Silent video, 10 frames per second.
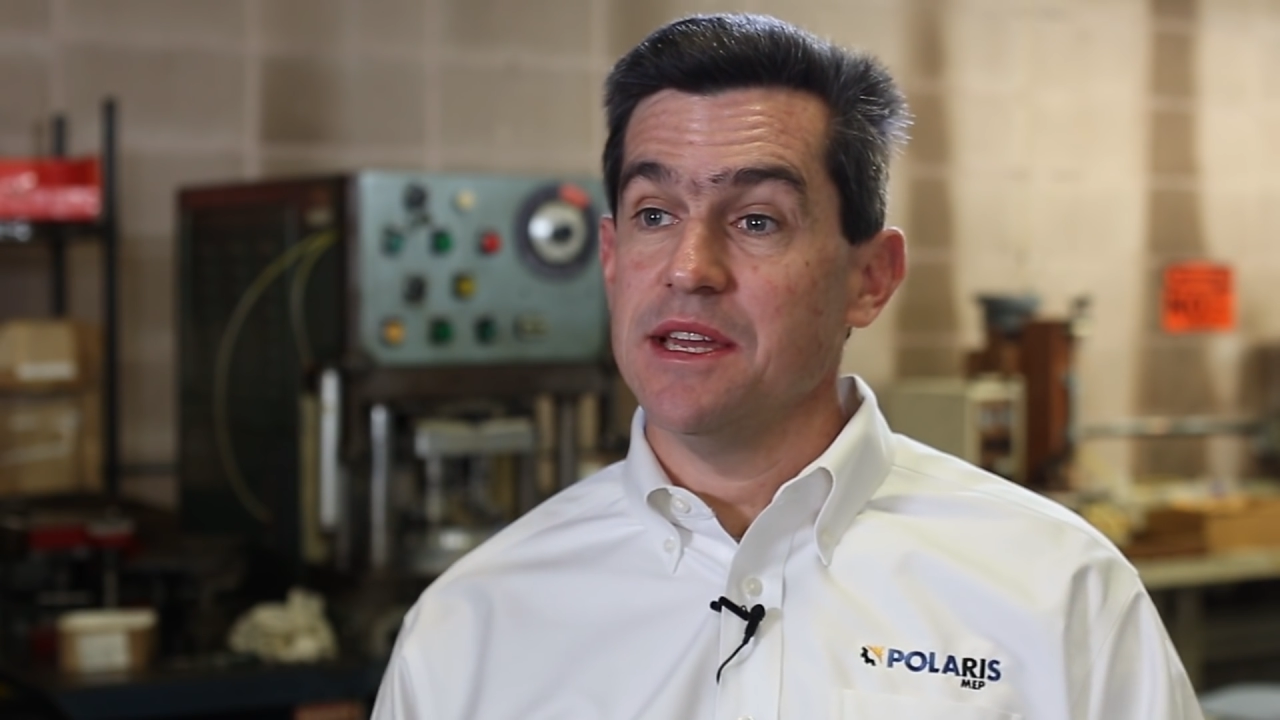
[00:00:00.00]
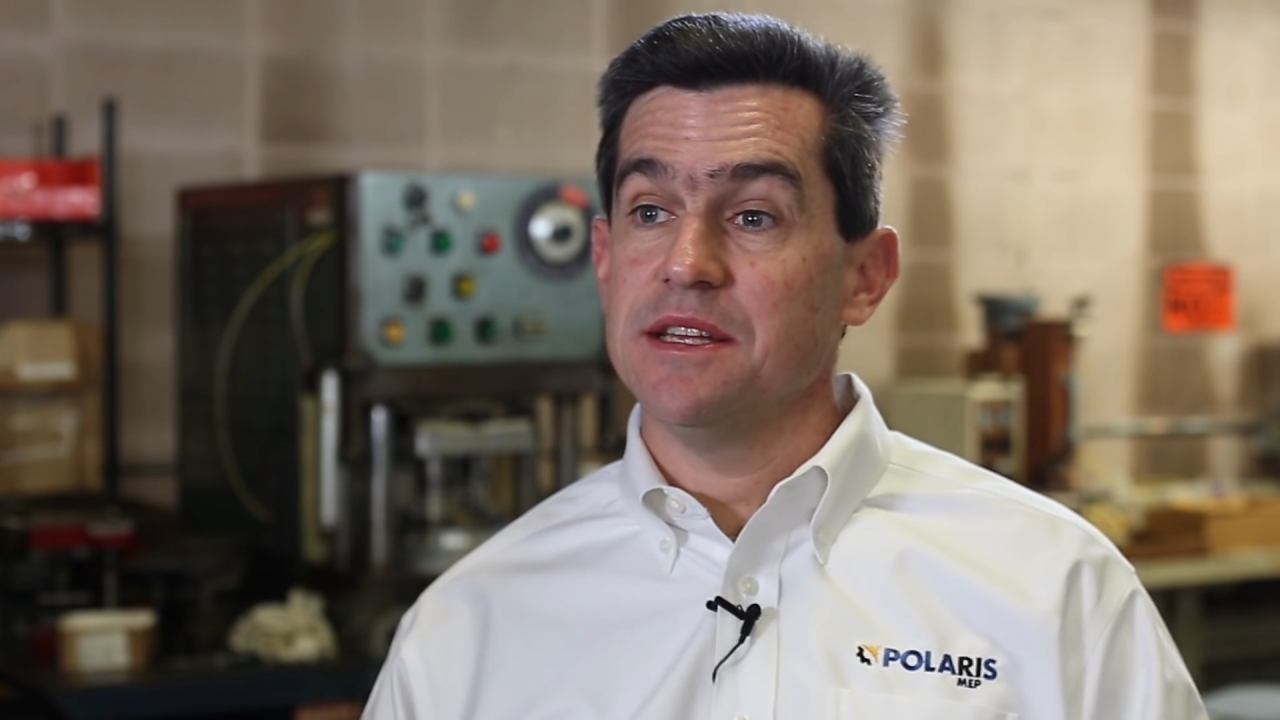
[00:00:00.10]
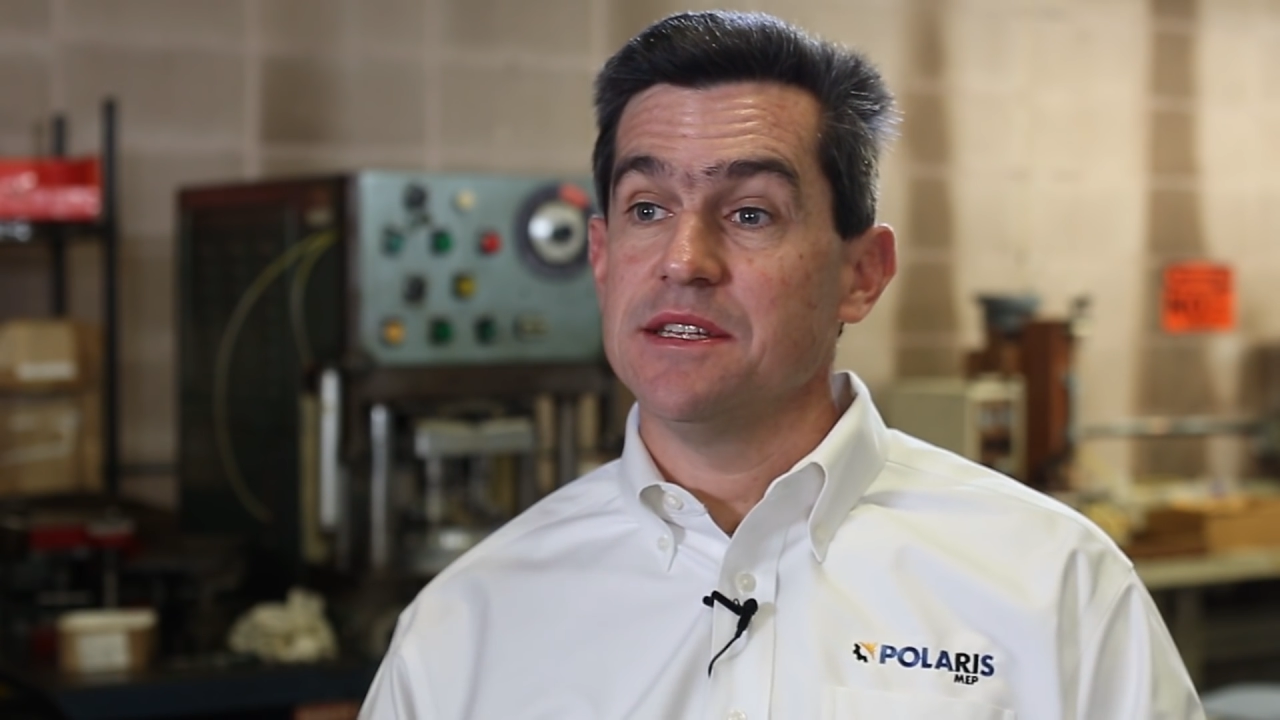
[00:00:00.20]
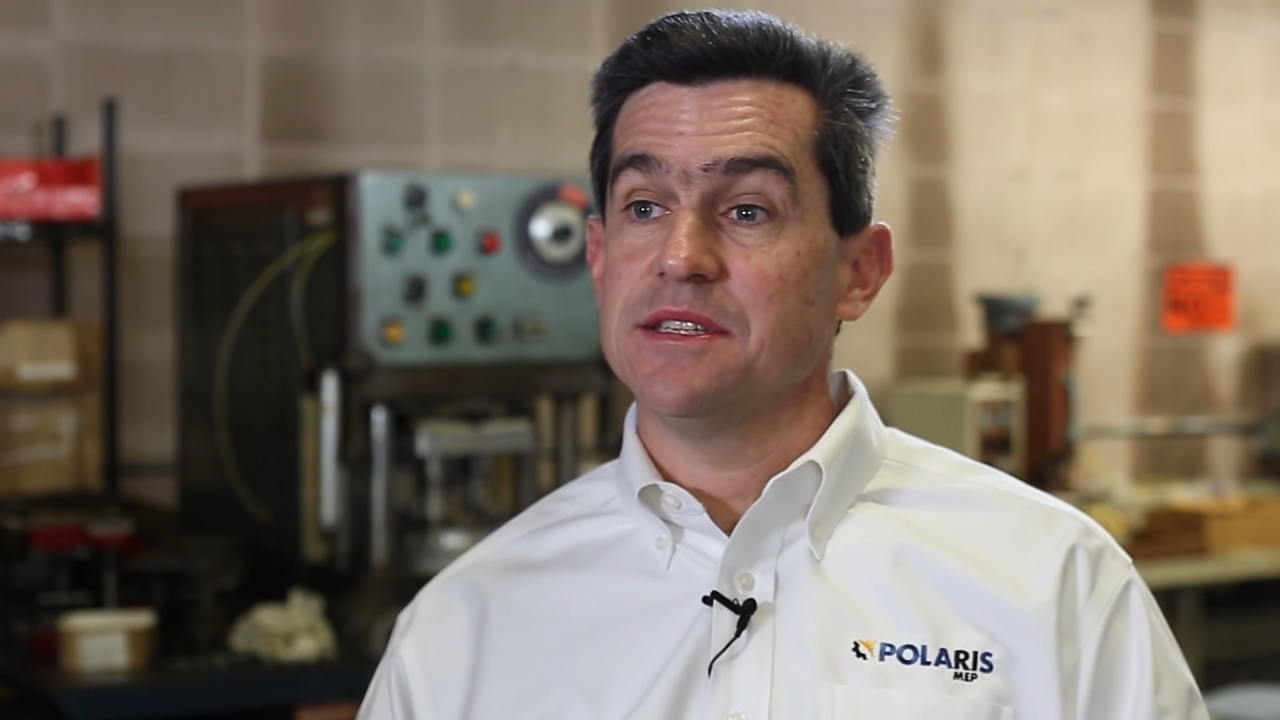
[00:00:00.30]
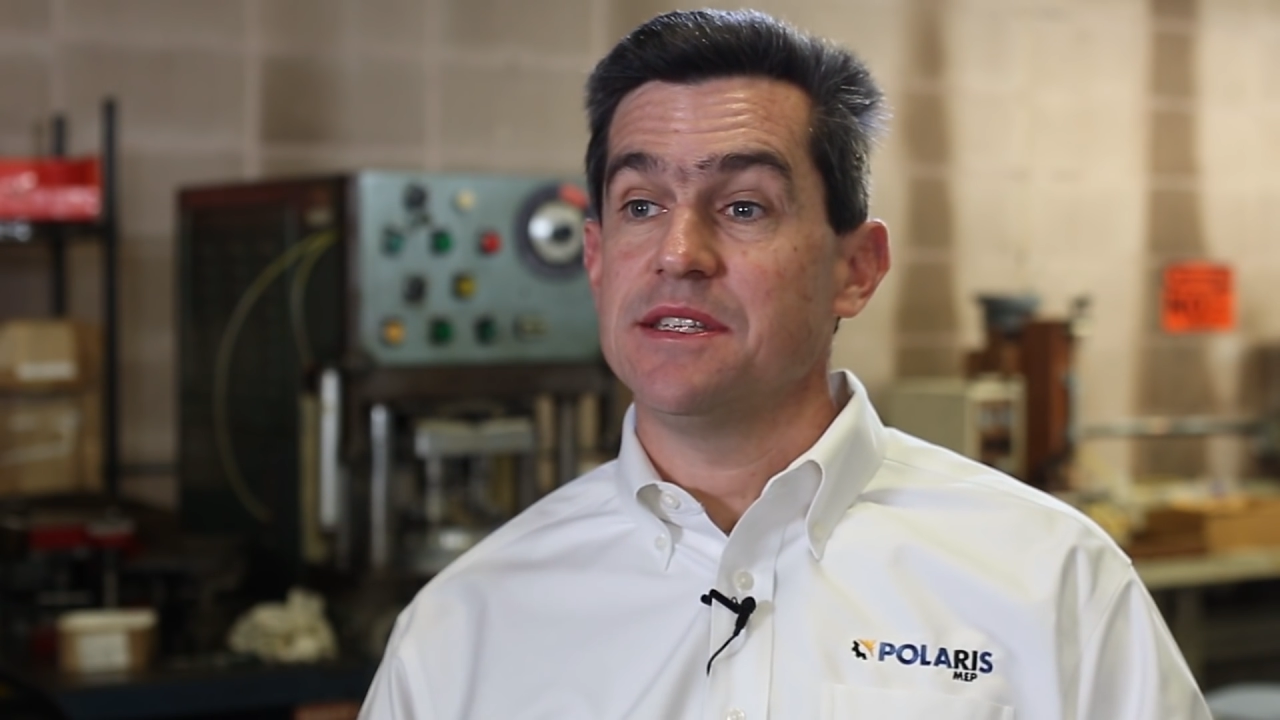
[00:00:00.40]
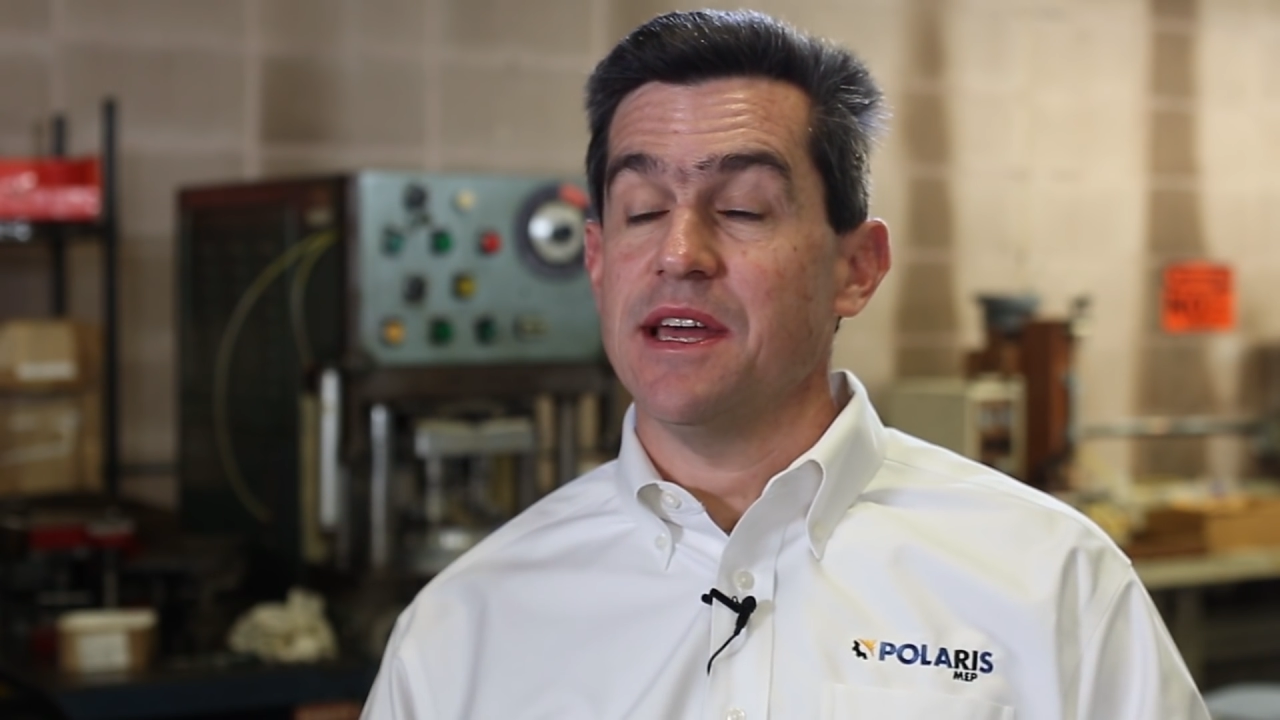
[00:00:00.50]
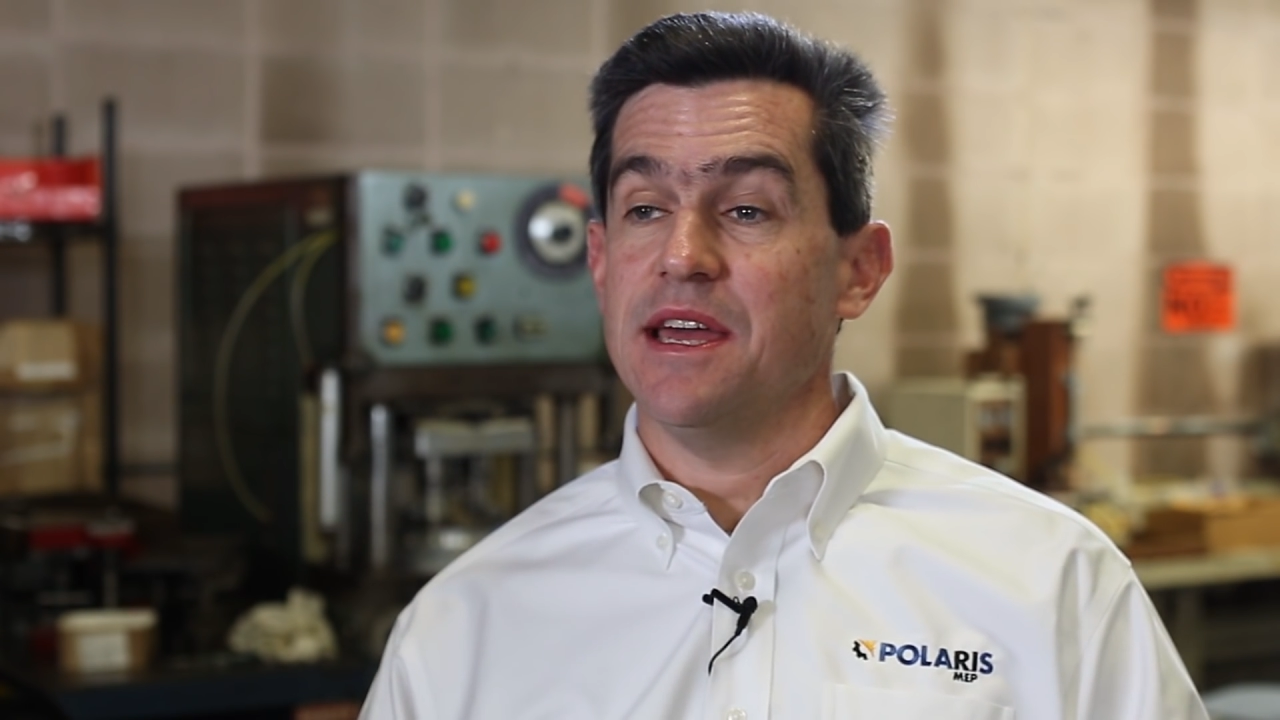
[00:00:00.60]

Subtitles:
is